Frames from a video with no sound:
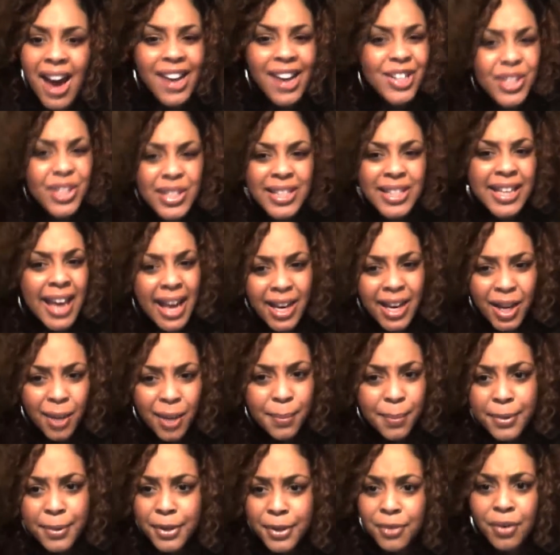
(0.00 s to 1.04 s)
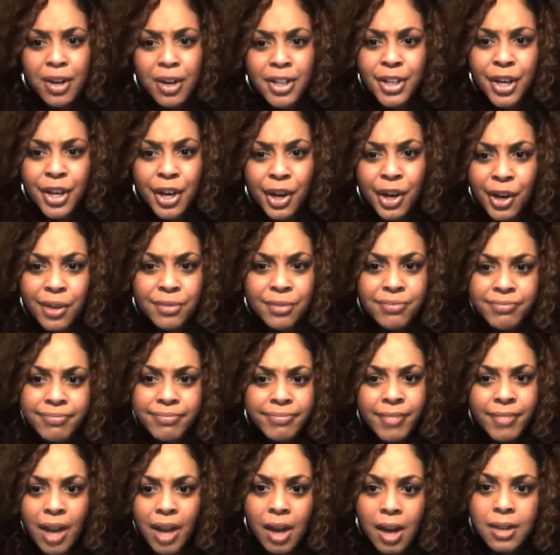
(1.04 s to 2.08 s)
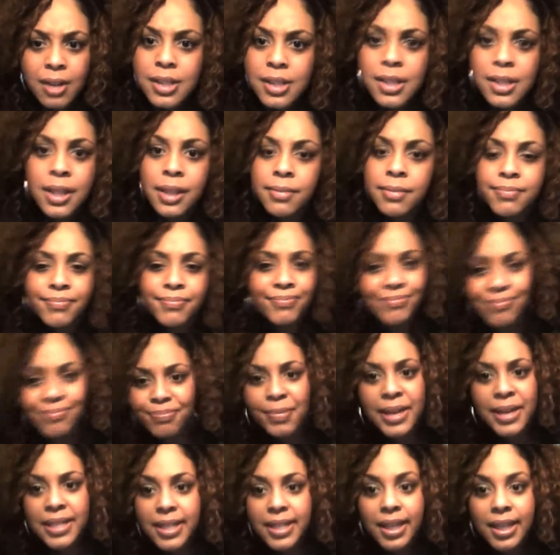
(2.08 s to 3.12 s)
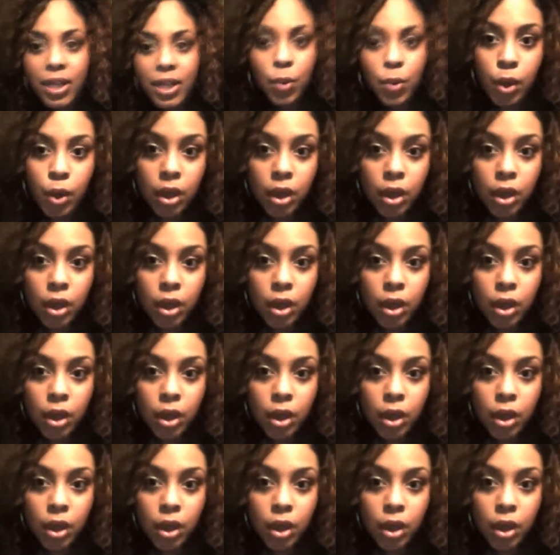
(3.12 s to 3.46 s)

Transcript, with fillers: I just get up, put her on, and go. Honestly, best thing in the